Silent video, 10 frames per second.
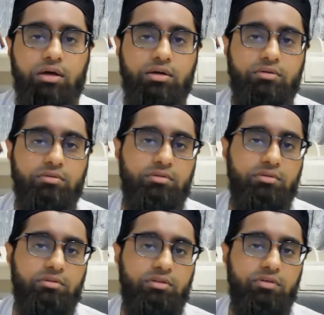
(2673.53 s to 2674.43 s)

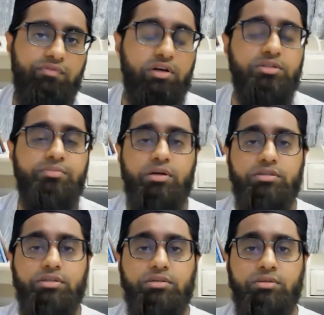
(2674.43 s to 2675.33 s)
the first
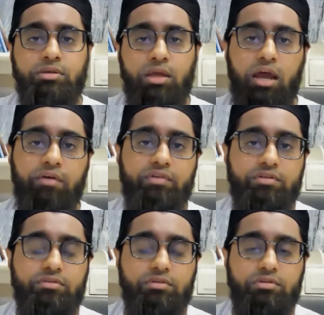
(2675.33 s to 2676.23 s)
person
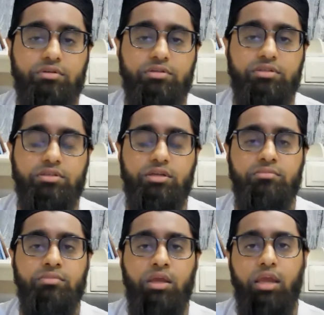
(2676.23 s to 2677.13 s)
after
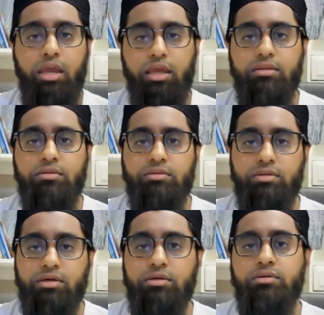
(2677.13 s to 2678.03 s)
Rasulullah
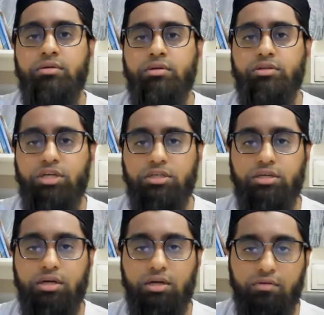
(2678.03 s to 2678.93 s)
in the
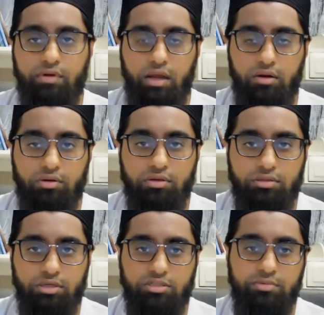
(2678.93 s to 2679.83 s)
shajara of
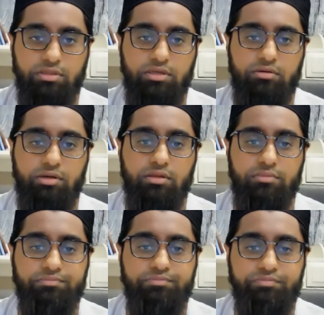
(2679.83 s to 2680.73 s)
our Naqshbandi
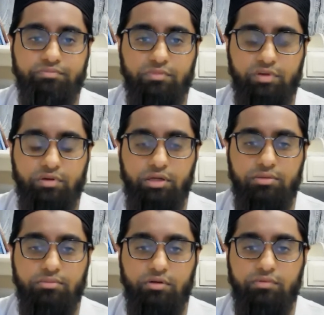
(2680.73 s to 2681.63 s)
curriculum,
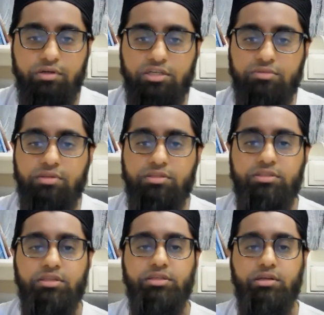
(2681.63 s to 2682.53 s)
right? Of our Naqshbandi
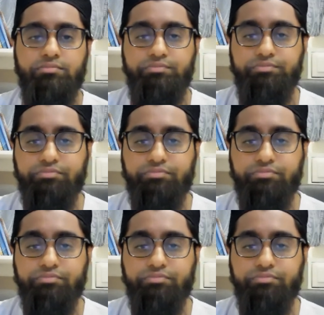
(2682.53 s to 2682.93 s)
silsila.